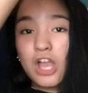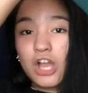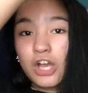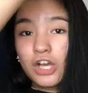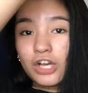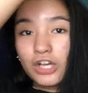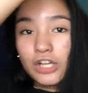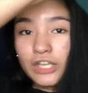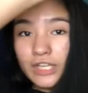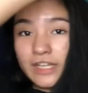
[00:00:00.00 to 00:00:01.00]

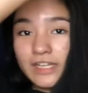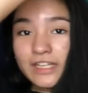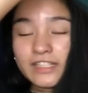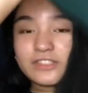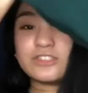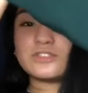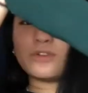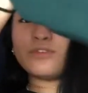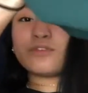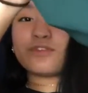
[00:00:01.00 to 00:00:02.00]
hood. It's
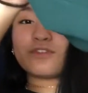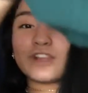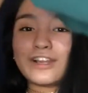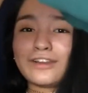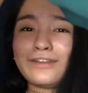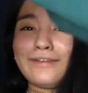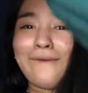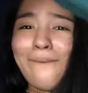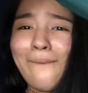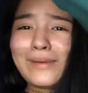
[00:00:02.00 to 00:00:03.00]
so freaking cute.
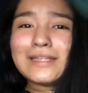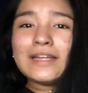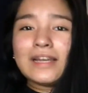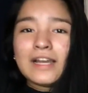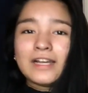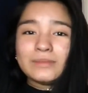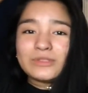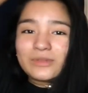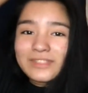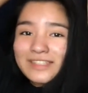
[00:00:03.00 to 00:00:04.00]
I'm
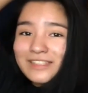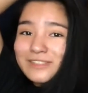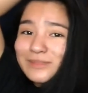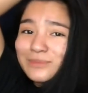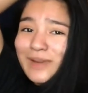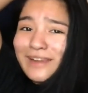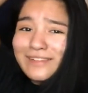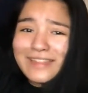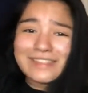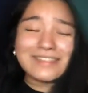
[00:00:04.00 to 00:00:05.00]
so excited to wear this